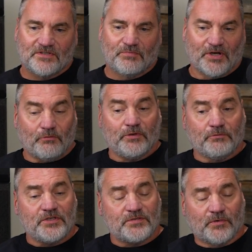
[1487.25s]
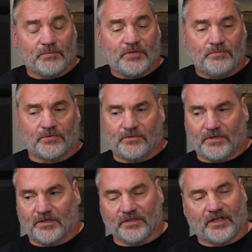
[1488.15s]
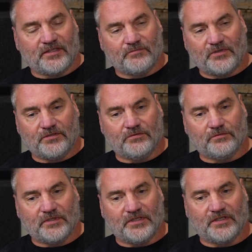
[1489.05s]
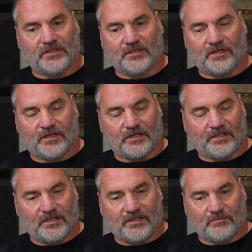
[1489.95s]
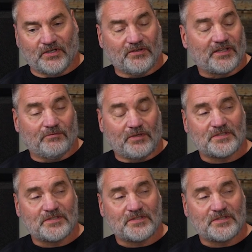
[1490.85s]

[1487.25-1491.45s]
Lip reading: but we reach more people online than we do in a building, and